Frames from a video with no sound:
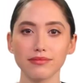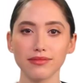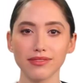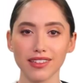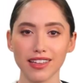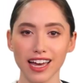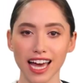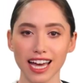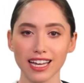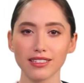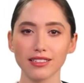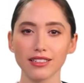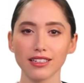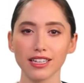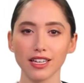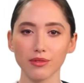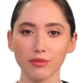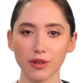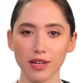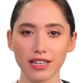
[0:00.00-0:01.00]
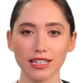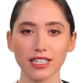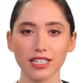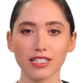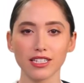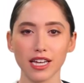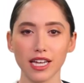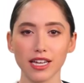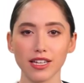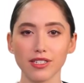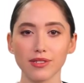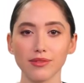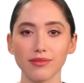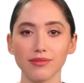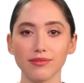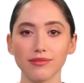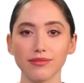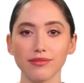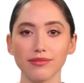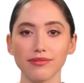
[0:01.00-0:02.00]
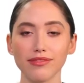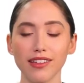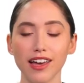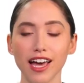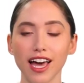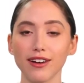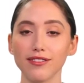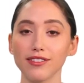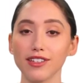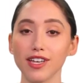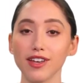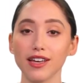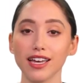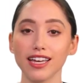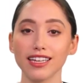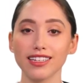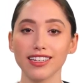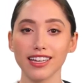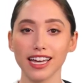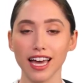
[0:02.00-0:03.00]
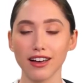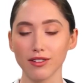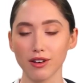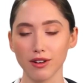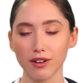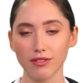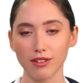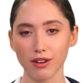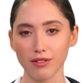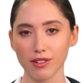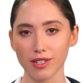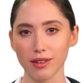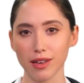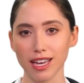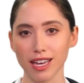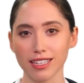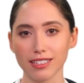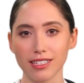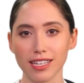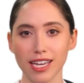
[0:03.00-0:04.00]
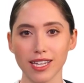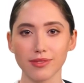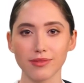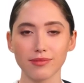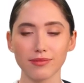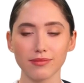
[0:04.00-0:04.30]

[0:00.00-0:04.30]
Next, embracing change. Healthcare is an ever-evolving landscape.